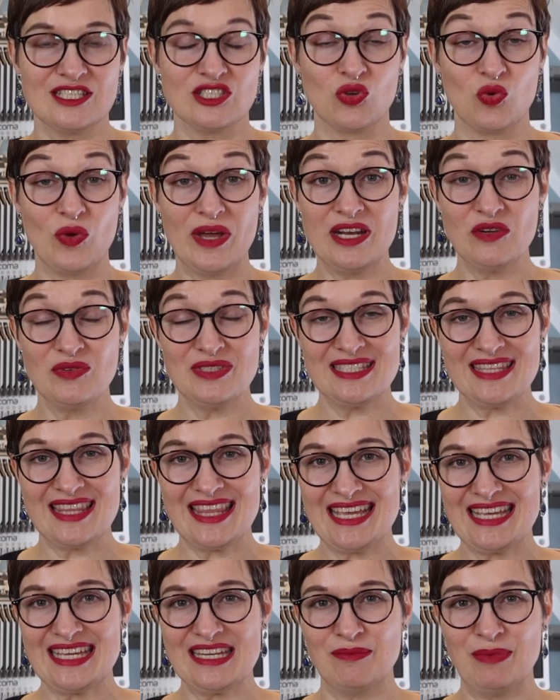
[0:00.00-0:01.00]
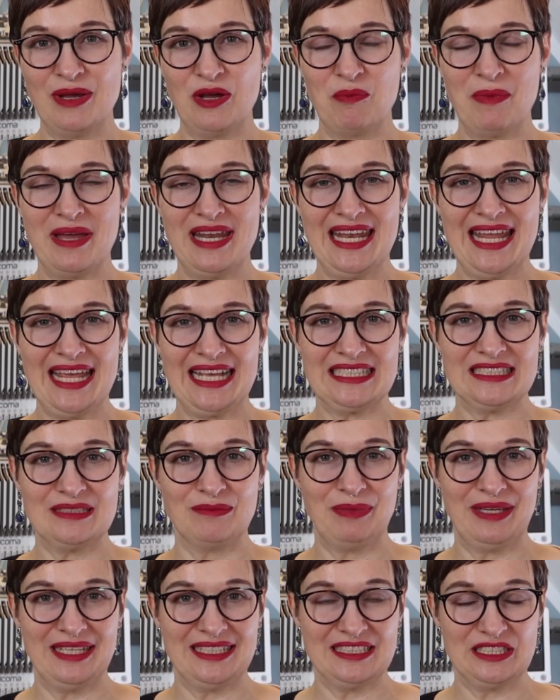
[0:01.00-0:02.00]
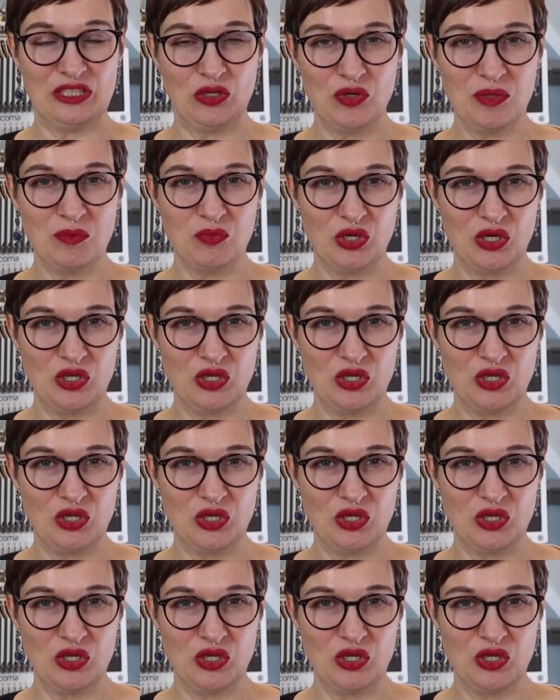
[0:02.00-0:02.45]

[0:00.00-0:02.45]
So when I was thinking about my next big sewing